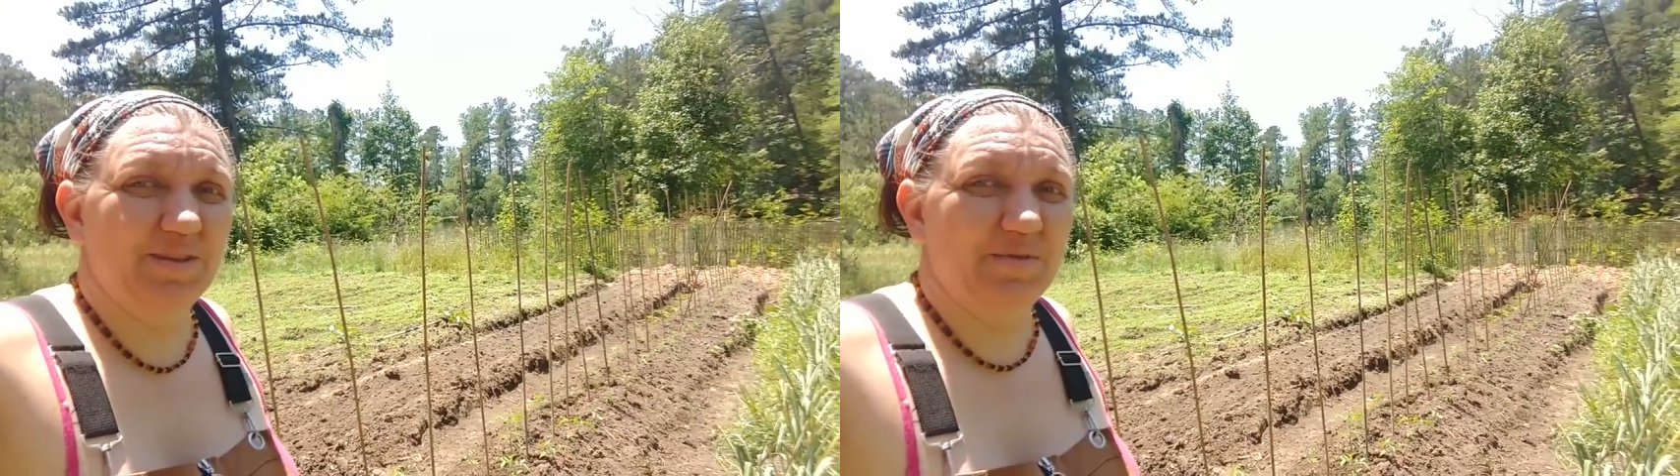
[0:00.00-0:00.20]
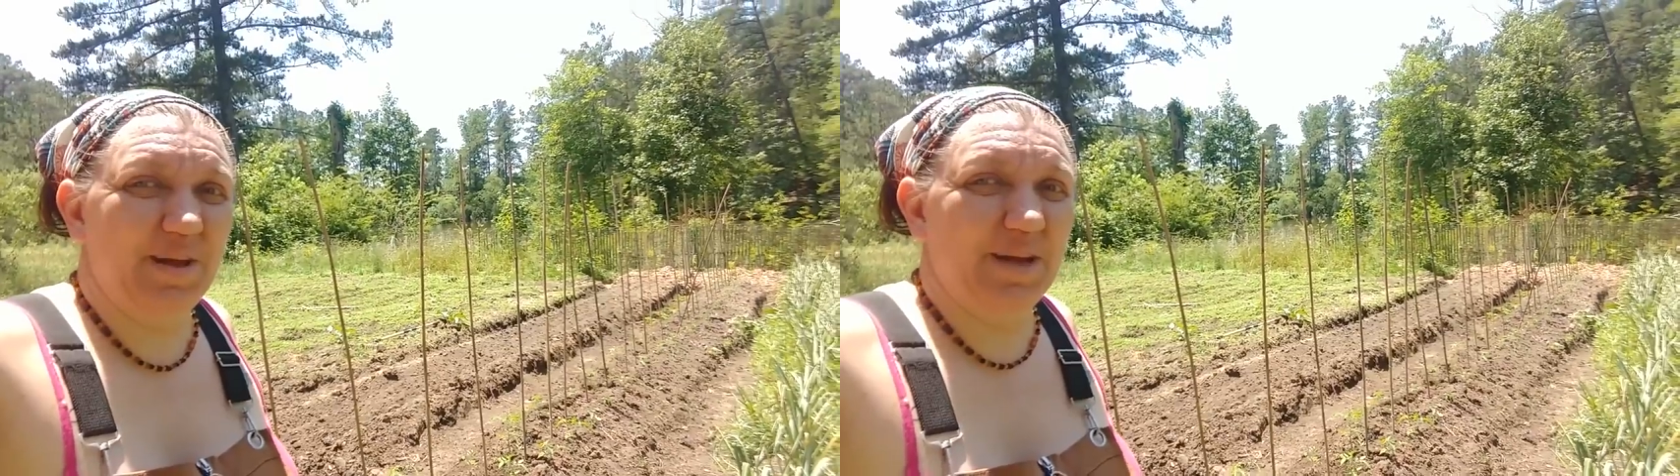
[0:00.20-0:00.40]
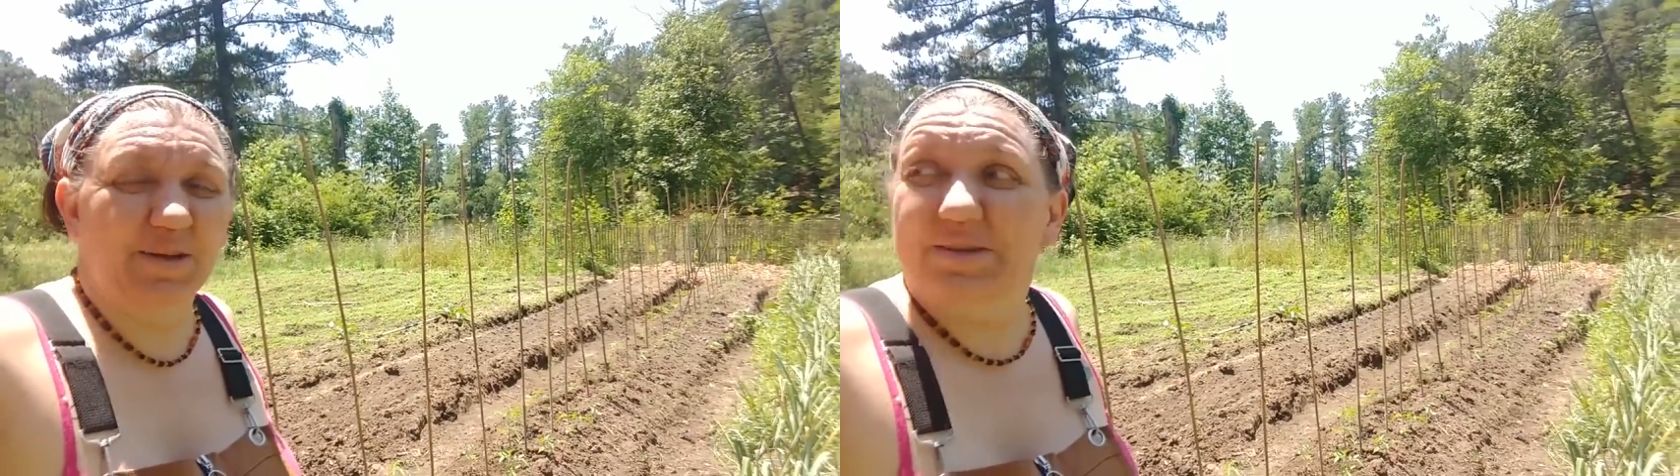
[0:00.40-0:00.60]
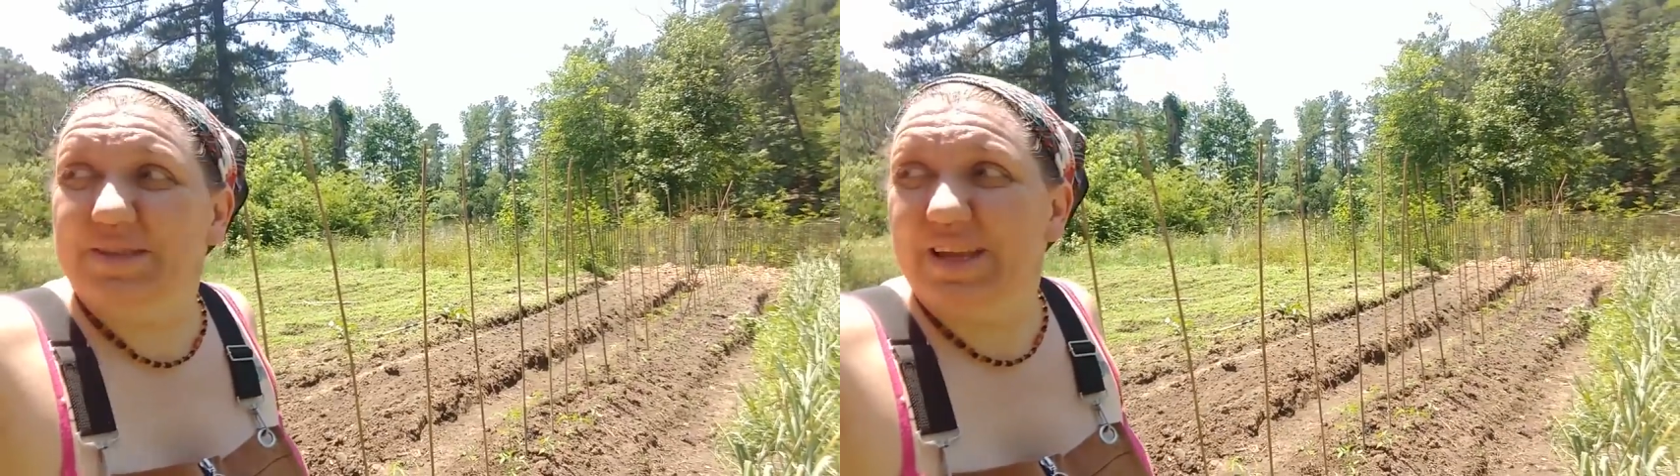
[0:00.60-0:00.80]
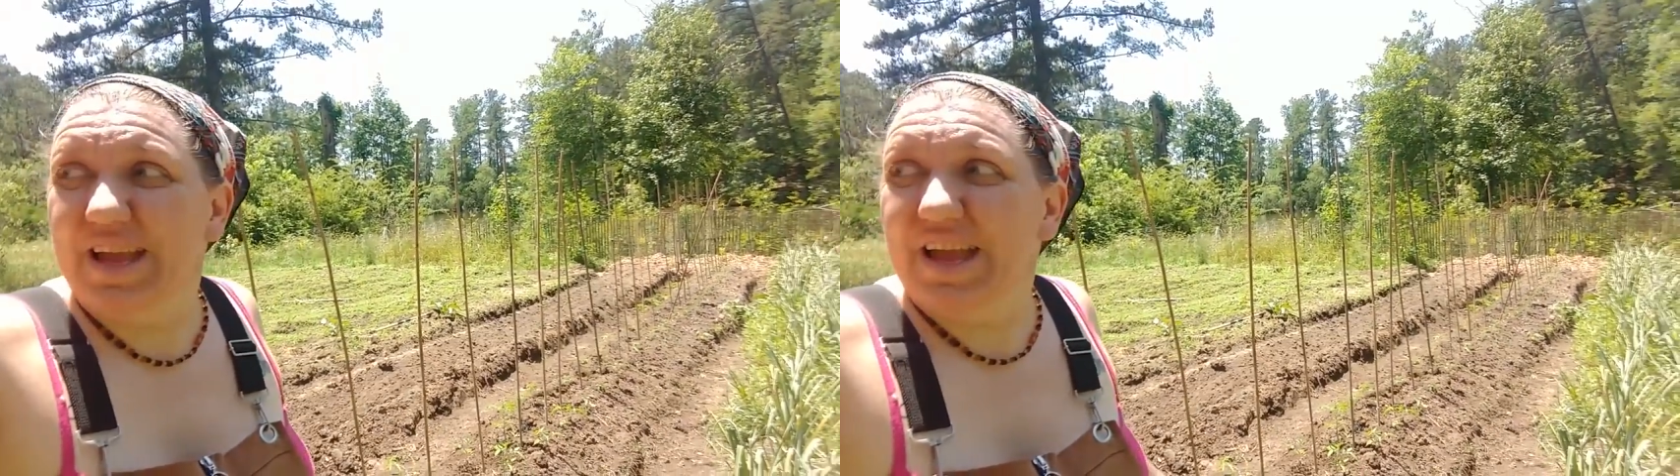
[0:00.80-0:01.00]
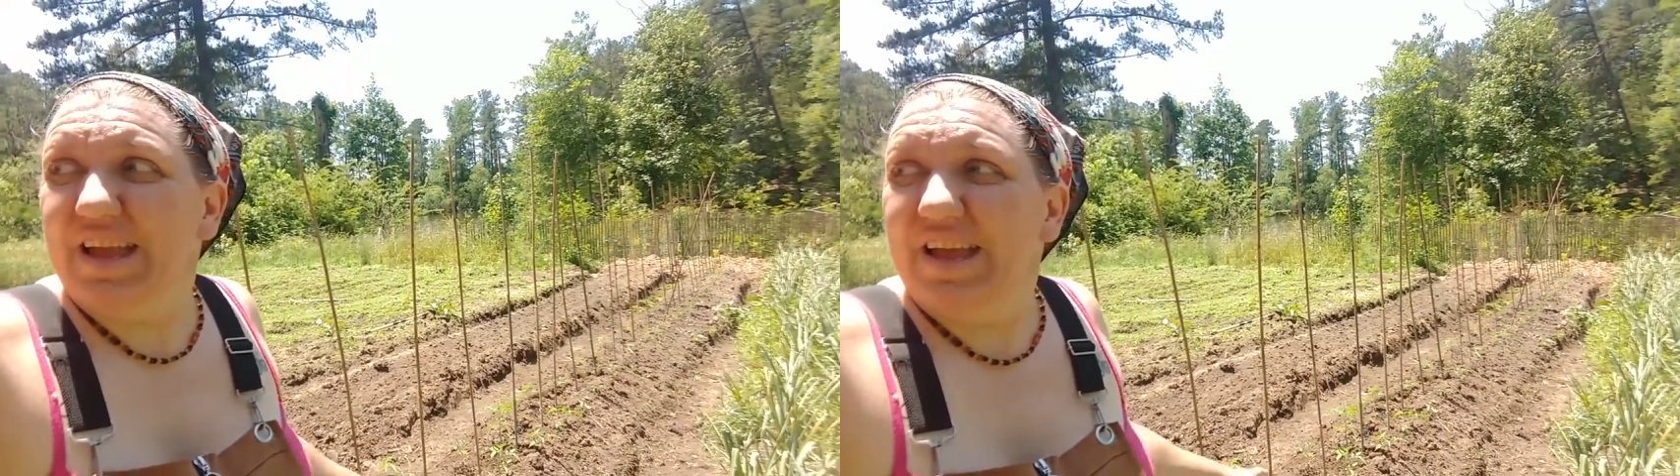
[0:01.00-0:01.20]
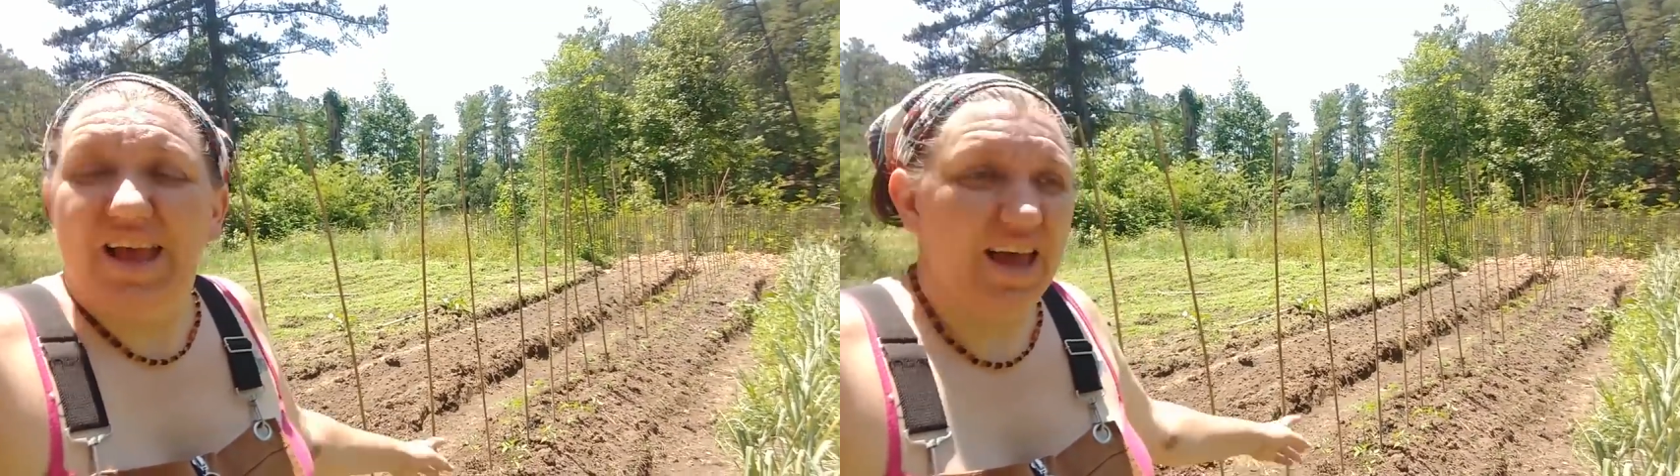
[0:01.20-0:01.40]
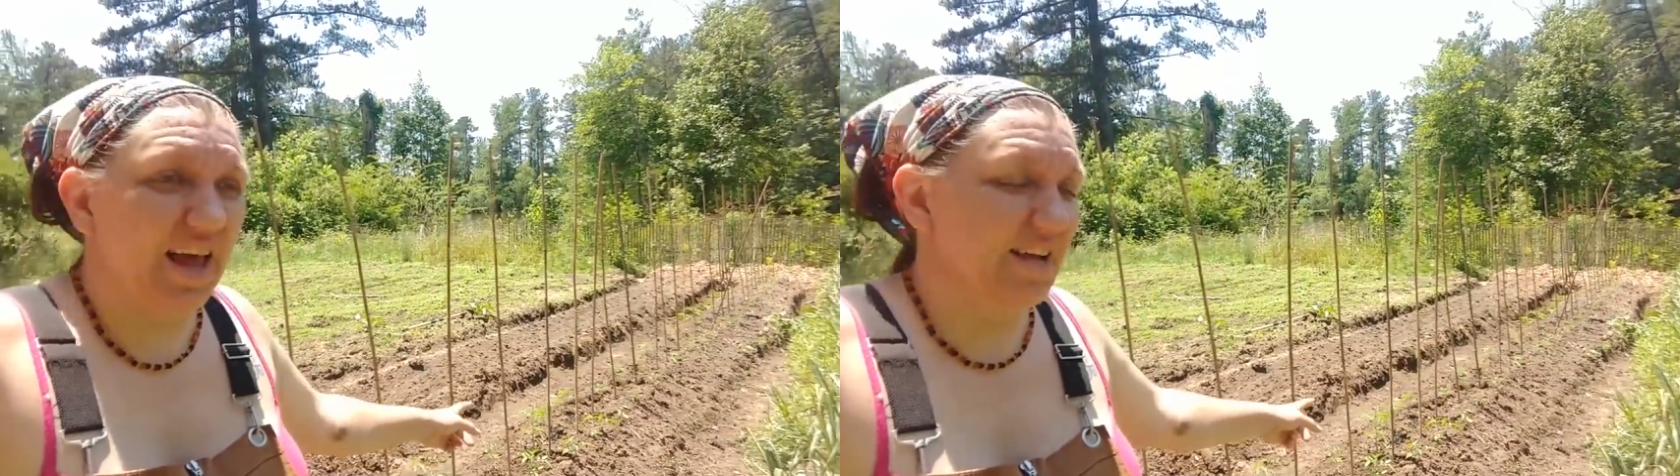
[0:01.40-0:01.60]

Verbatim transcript: tomatoes. I